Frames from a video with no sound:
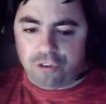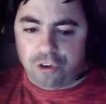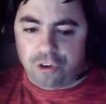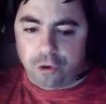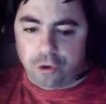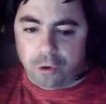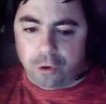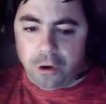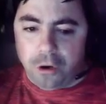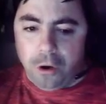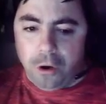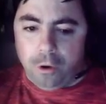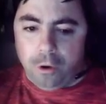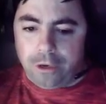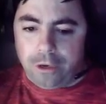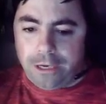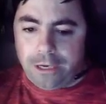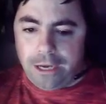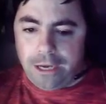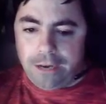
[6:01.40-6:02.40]
here on
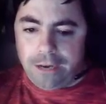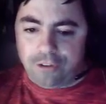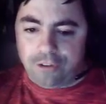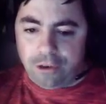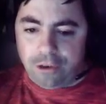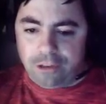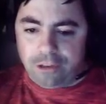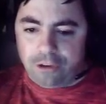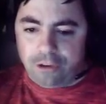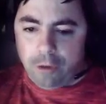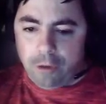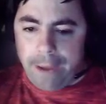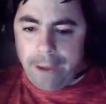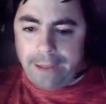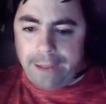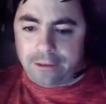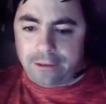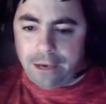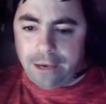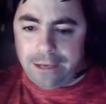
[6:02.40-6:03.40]
the Canadian site? Let's go
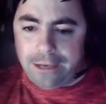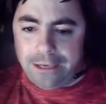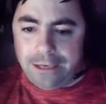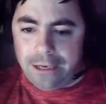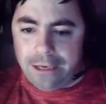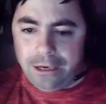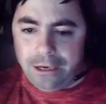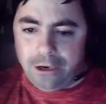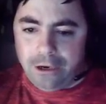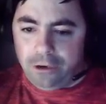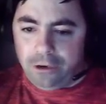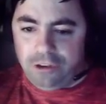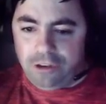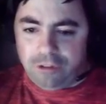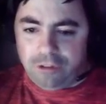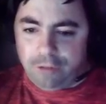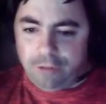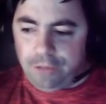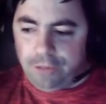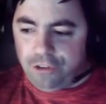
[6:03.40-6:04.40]
back to that. You know, these
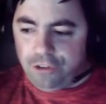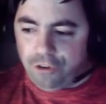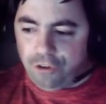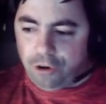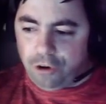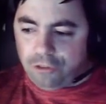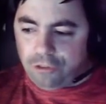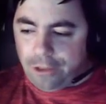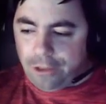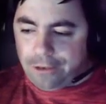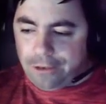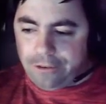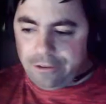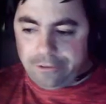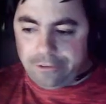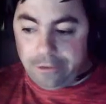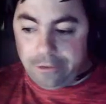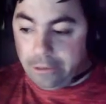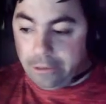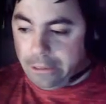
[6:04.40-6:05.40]
lovely charts like
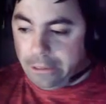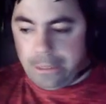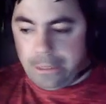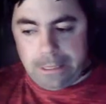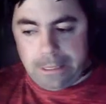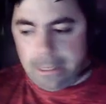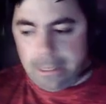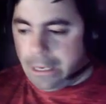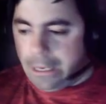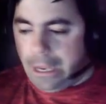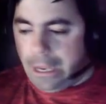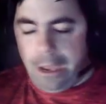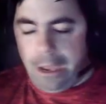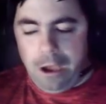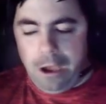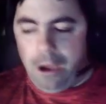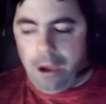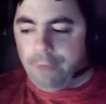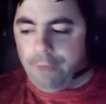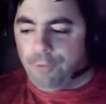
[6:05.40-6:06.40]
this.
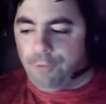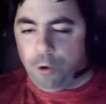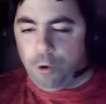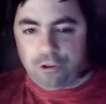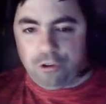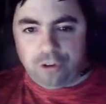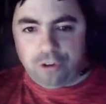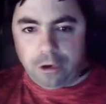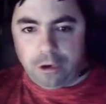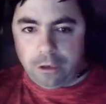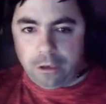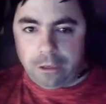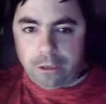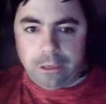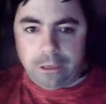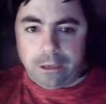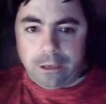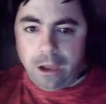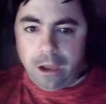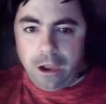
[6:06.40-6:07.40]
Unfortunately,